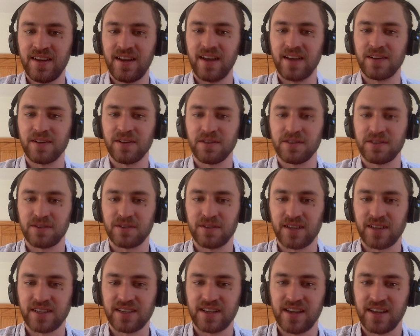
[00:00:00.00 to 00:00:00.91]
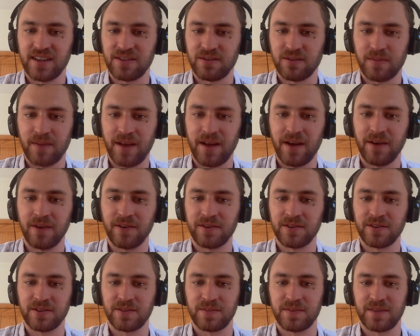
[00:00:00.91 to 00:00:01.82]
and also to Ezra
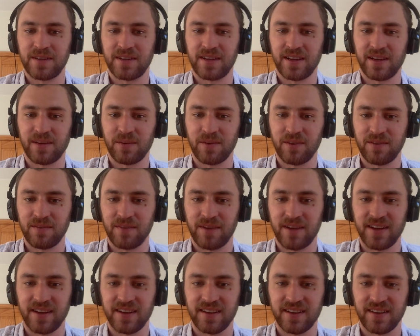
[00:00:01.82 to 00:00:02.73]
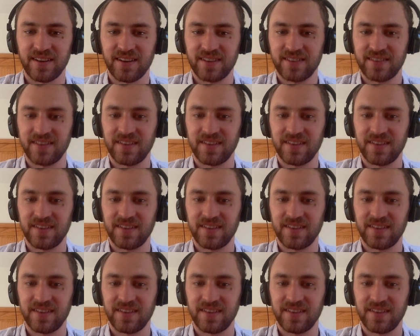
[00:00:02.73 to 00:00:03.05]
Pound, who's been one of my